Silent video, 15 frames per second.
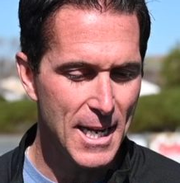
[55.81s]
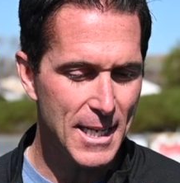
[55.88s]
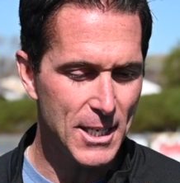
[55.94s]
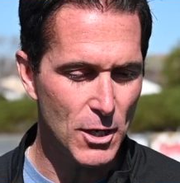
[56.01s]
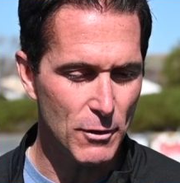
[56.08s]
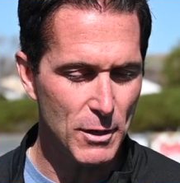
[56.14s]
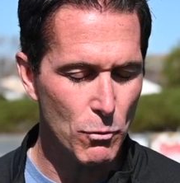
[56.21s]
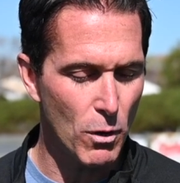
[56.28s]
you
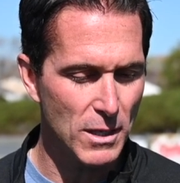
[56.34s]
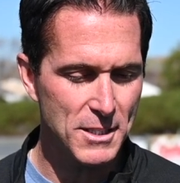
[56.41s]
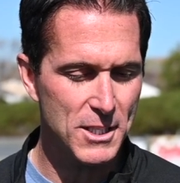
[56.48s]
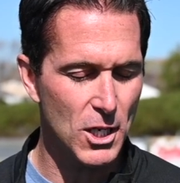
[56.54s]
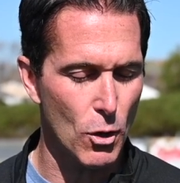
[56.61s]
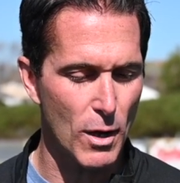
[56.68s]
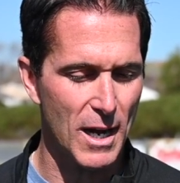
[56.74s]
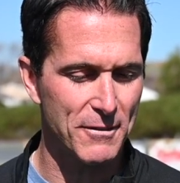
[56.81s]
know, he wants
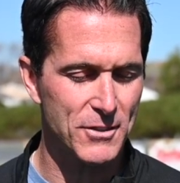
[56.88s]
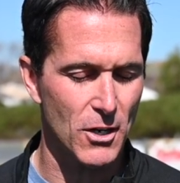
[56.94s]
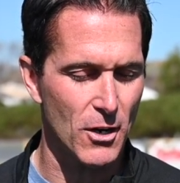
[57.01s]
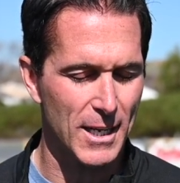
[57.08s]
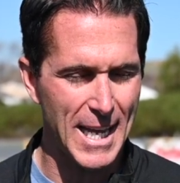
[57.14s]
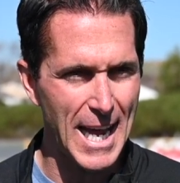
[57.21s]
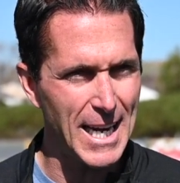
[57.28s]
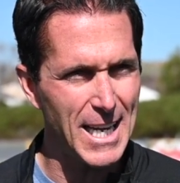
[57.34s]
to go after
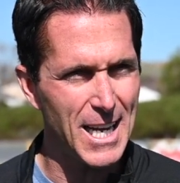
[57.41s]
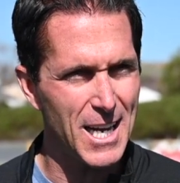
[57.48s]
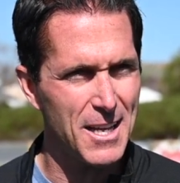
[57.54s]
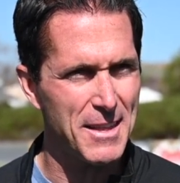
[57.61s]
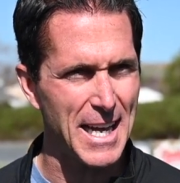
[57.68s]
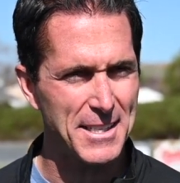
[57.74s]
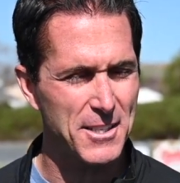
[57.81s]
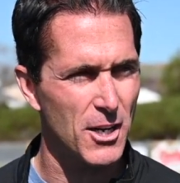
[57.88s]
Arcadia,
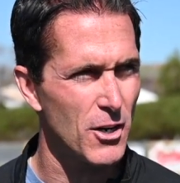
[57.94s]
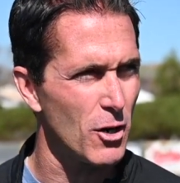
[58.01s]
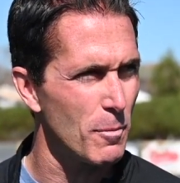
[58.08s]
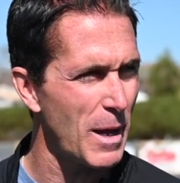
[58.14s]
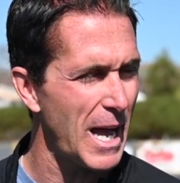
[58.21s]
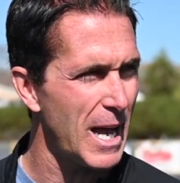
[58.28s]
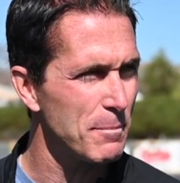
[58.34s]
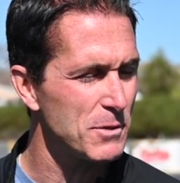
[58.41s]
and that's on our
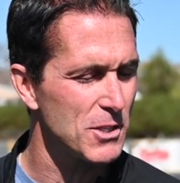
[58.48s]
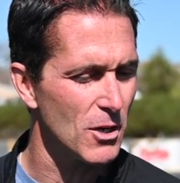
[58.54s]
map.